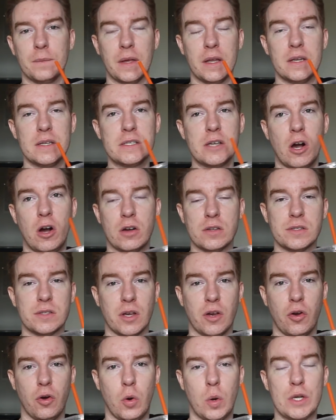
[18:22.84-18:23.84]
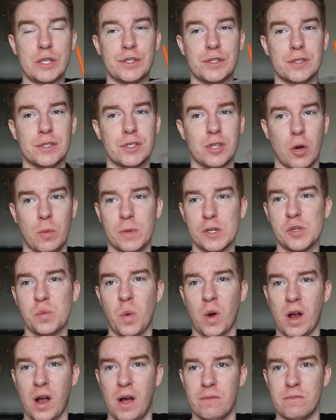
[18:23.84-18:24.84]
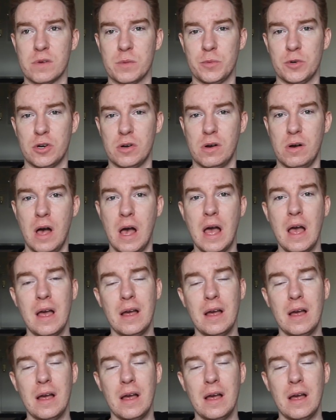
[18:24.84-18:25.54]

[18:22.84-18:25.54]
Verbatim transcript: it is also so much more comfortable